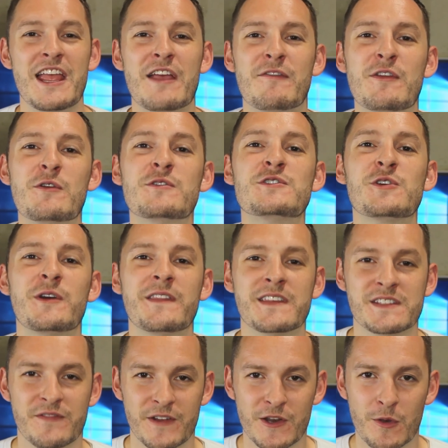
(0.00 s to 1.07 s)
If you enjoyed
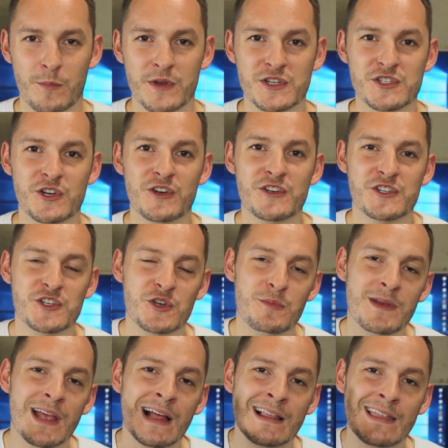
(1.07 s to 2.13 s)
this video, be sure to shoot
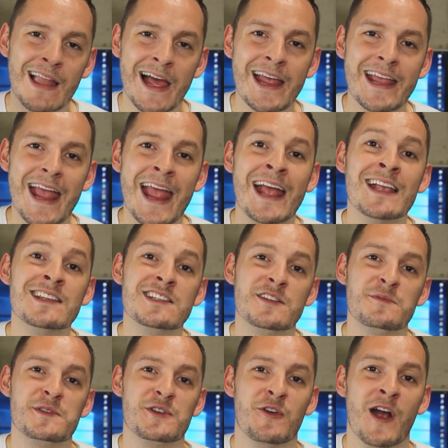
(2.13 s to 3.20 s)
me a like and
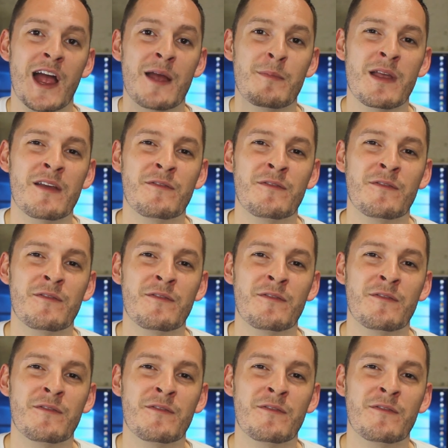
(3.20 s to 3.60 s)
subscribe